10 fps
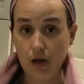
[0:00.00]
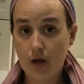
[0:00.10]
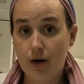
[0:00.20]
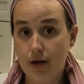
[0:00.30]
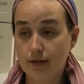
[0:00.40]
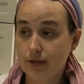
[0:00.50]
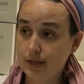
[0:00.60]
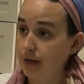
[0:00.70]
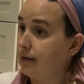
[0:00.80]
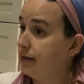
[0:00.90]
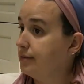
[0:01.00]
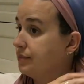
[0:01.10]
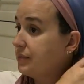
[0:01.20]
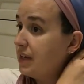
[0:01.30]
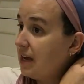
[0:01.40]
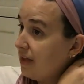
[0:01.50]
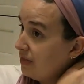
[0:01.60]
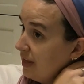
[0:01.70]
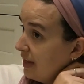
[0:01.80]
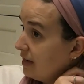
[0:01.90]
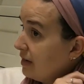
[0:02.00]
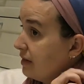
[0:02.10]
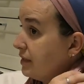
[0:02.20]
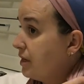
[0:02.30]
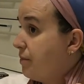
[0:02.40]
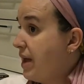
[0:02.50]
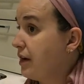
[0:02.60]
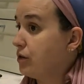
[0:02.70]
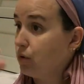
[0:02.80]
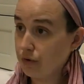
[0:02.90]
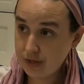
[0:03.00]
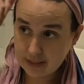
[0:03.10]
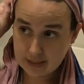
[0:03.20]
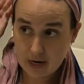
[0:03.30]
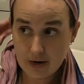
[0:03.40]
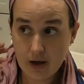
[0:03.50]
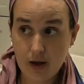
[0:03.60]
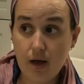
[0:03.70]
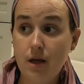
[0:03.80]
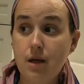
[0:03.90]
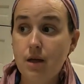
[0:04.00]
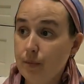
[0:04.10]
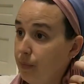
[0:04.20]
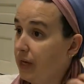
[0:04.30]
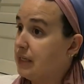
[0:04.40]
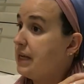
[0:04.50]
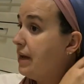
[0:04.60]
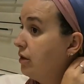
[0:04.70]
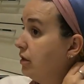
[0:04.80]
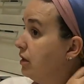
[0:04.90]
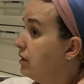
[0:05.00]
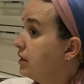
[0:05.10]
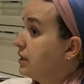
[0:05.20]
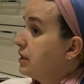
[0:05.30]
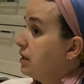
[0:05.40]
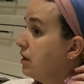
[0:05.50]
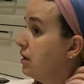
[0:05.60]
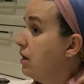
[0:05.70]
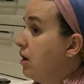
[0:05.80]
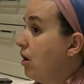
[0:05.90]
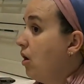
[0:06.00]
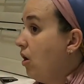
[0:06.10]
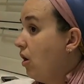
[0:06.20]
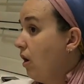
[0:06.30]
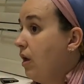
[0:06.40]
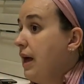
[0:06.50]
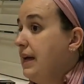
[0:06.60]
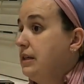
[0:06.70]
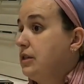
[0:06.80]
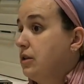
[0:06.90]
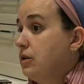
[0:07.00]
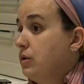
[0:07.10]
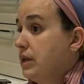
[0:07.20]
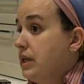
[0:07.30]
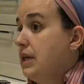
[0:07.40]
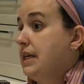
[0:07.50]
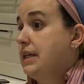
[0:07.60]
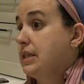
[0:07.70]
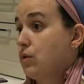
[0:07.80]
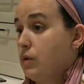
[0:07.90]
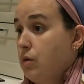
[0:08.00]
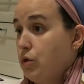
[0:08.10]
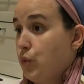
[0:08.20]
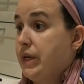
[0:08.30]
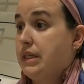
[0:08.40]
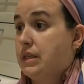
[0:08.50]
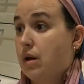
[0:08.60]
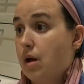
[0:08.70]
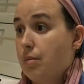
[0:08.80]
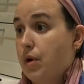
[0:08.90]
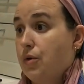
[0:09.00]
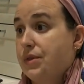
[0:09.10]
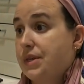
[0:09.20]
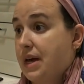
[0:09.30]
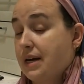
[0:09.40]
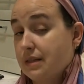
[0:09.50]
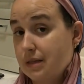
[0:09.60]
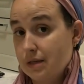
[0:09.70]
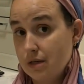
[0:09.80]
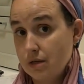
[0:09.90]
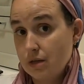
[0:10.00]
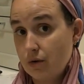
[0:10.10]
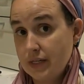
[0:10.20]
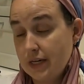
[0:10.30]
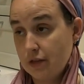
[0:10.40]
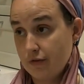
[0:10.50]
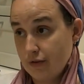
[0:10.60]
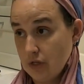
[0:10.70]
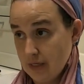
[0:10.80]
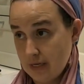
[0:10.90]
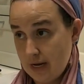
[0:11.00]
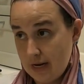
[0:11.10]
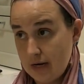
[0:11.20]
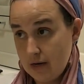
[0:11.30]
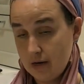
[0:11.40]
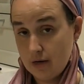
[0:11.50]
on either side. And then to make Dorothy's kind of pigtail looks, all I do is a rope twist on both sides. So I take the first side,